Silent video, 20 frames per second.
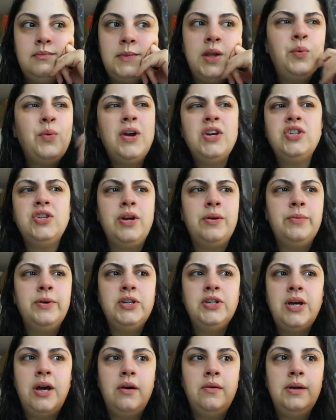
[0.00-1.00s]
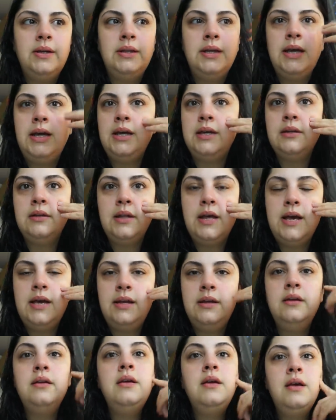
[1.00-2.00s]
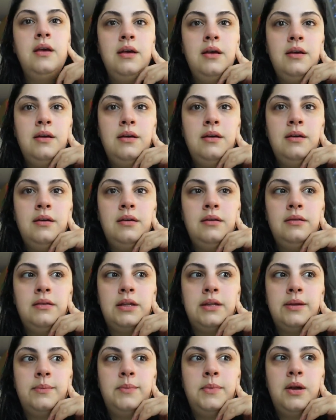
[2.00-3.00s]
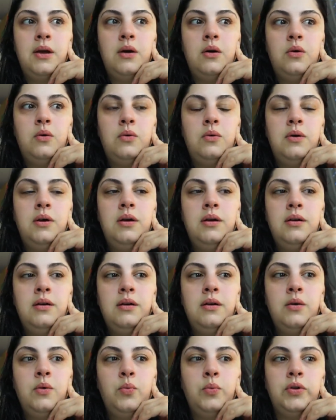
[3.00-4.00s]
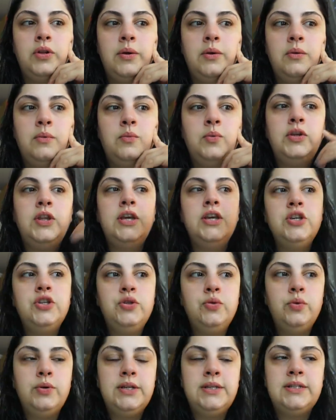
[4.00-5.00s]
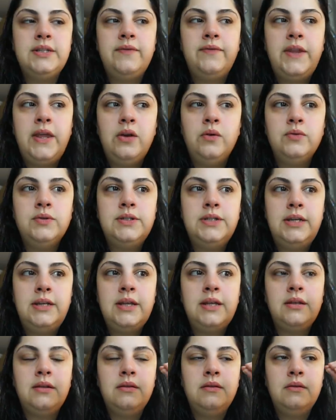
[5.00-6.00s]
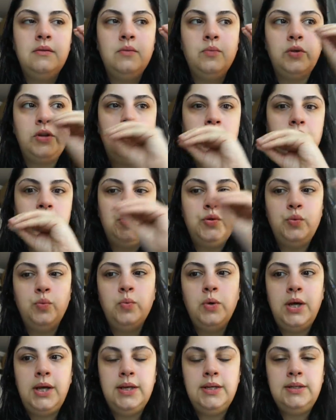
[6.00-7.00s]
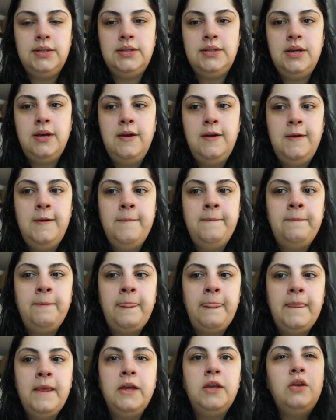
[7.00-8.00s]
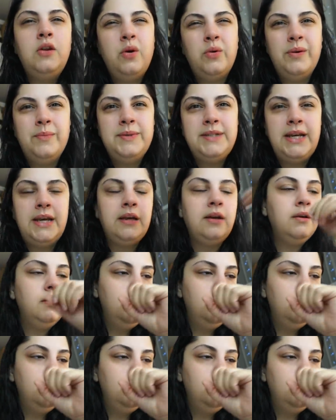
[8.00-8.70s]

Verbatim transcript: like why should I reach out and like let let them know what the what the issue is if they don't see that what the issue was. You know what I'm saying?